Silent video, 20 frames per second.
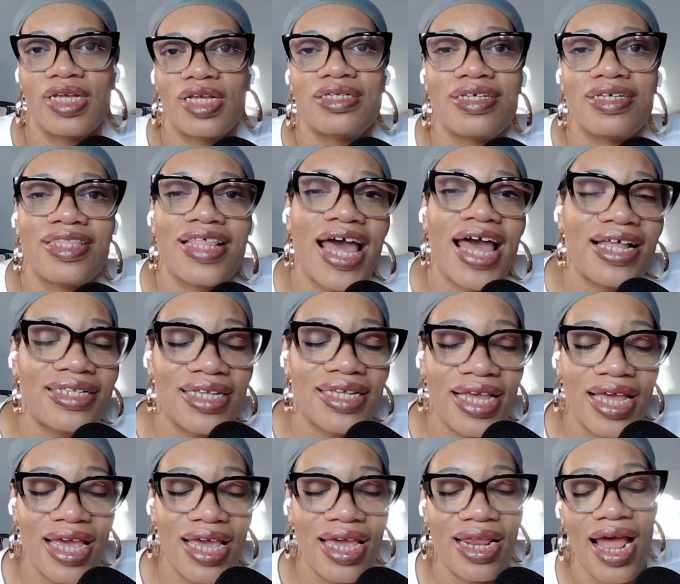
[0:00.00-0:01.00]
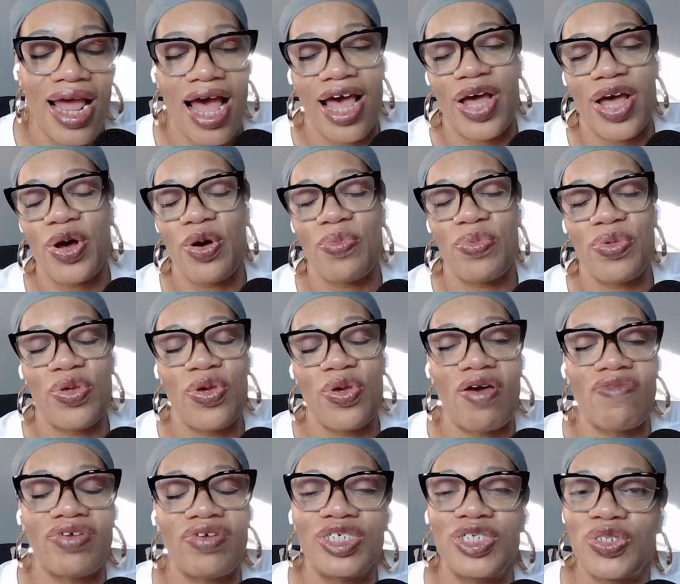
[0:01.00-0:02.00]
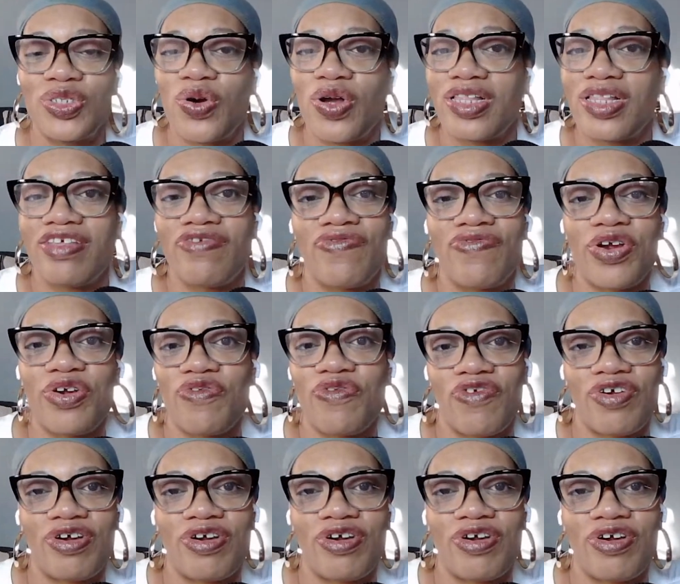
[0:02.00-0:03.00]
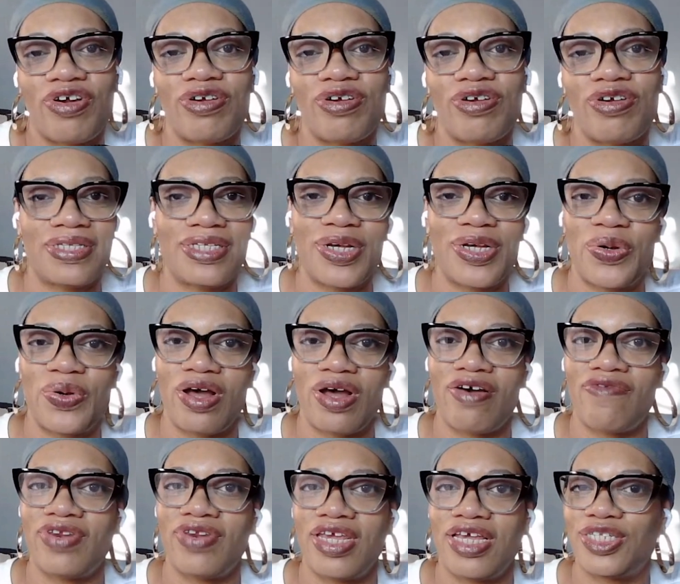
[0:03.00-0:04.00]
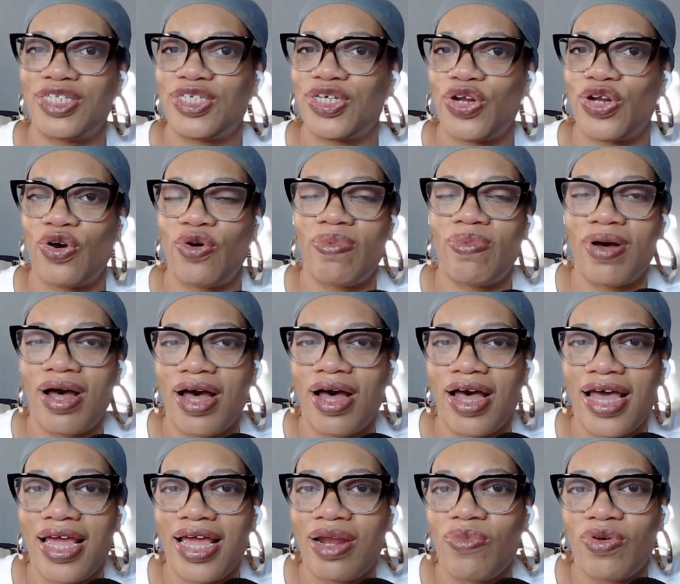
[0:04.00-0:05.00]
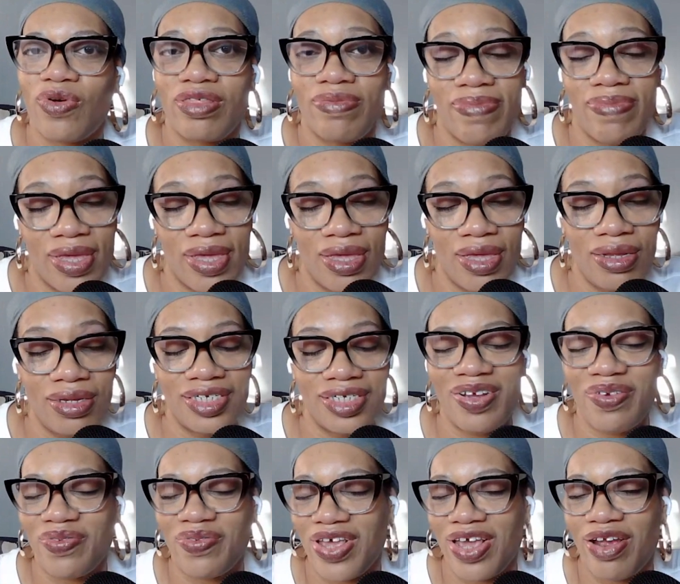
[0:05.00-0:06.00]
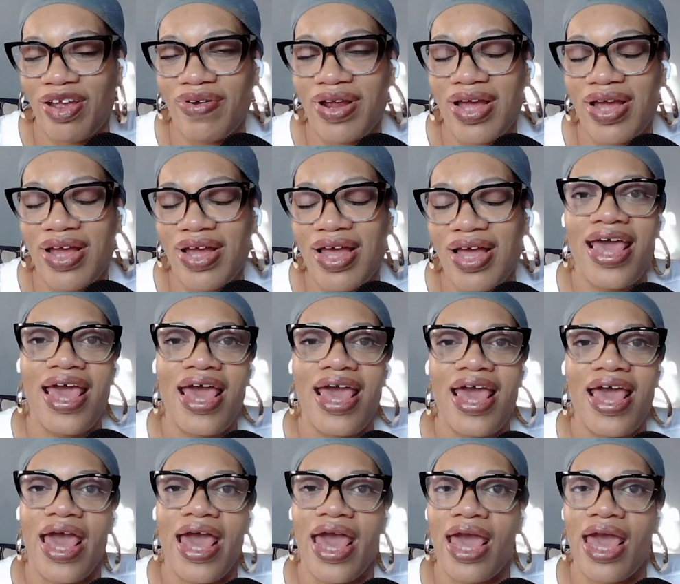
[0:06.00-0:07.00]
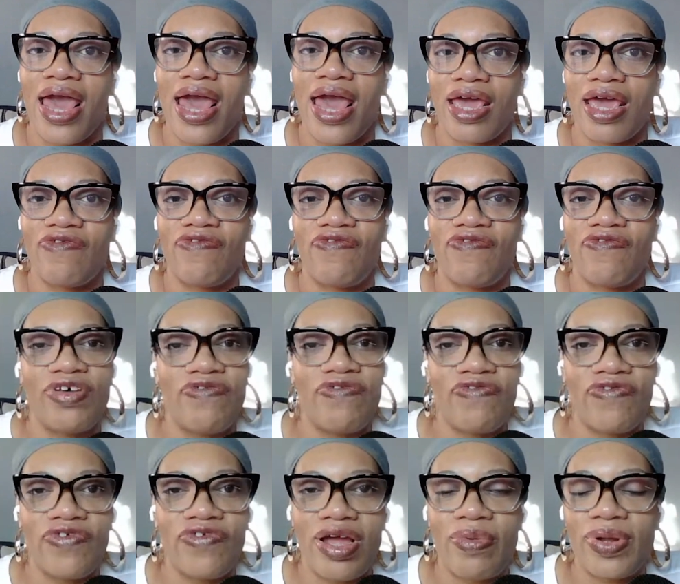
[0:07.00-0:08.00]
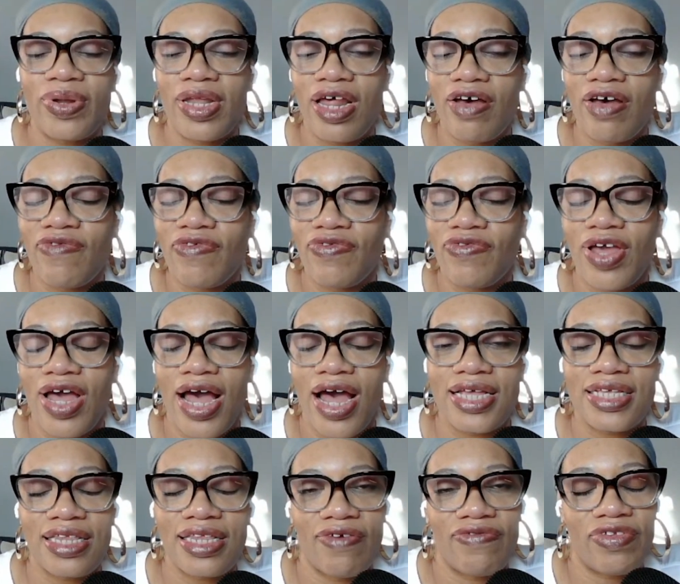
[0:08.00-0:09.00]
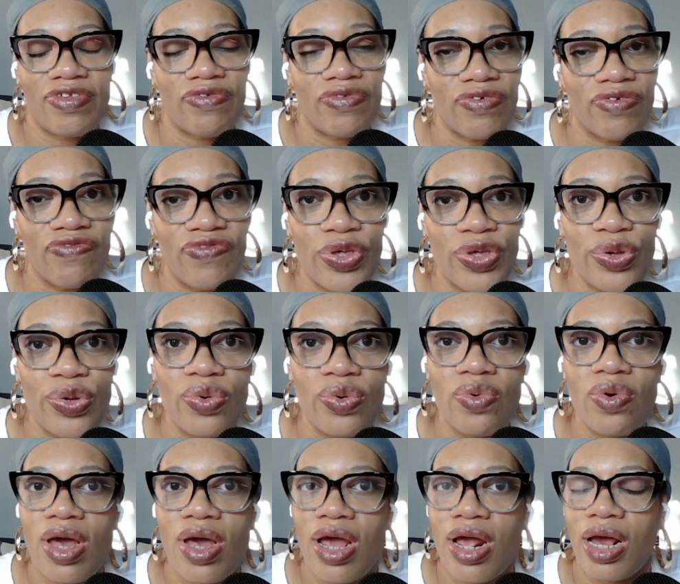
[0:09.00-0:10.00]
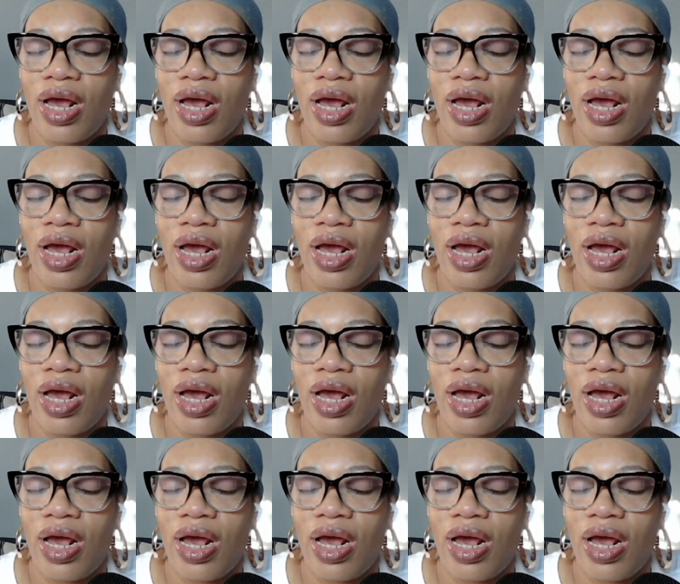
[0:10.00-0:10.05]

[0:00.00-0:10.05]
so that's it. I hope you have enjoyed this very first episode of Knead to Know Pod with me, Chef Sahera. And feel free, I would love if you guys left a review.